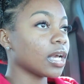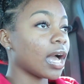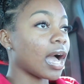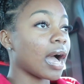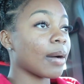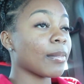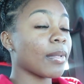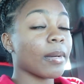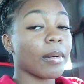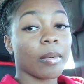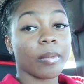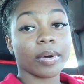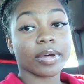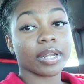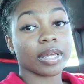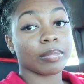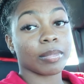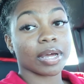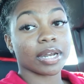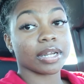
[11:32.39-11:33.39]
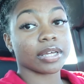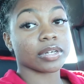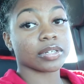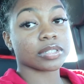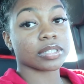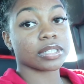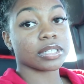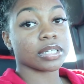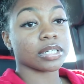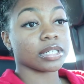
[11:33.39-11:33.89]
I'm on my way to get my
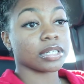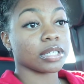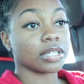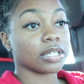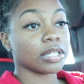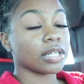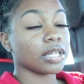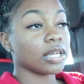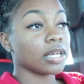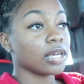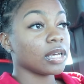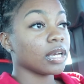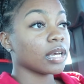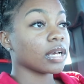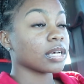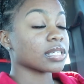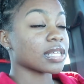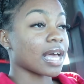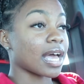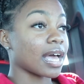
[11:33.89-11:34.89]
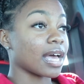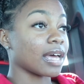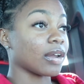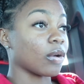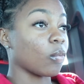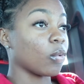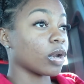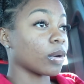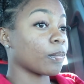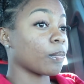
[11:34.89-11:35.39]
nails done. Because I got a
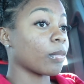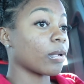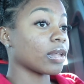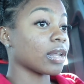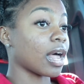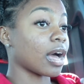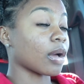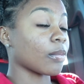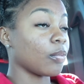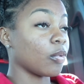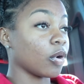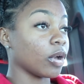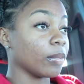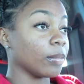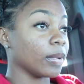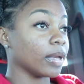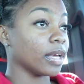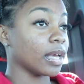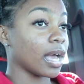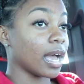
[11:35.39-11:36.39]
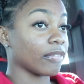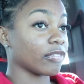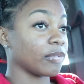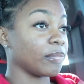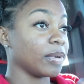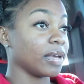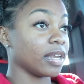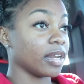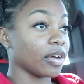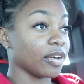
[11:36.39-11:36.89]
1 o'clock appointment. I have to
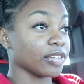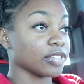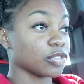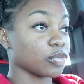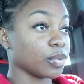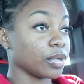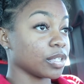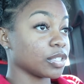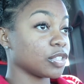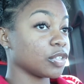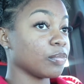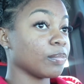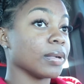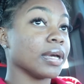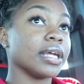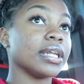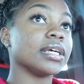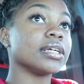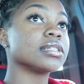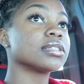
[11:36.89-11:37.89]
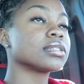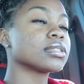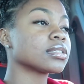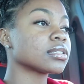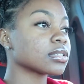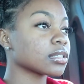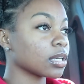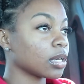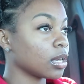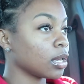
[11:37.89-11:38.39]
be there in 22 minutes.
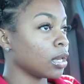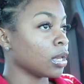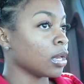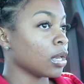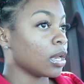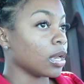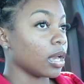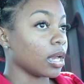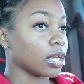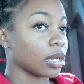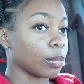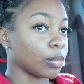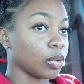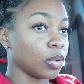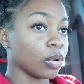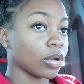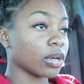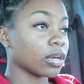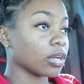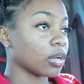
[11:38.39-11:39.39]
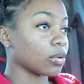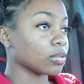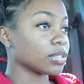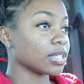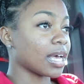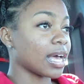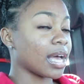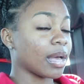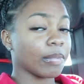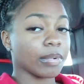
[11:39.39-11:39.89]
And I'm doing good on
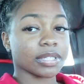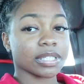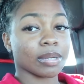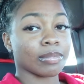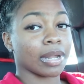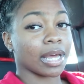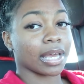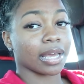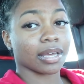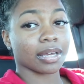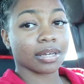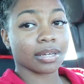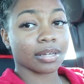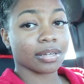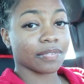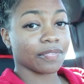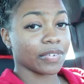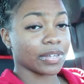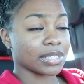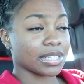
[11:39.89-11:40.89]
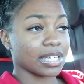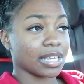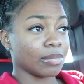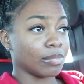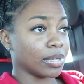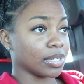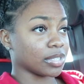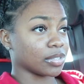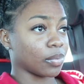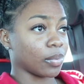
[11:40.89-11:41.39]
time because I'm like 15
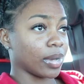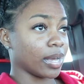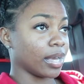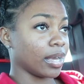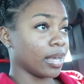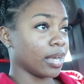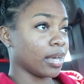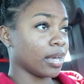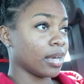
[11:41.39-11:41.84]
minutes away.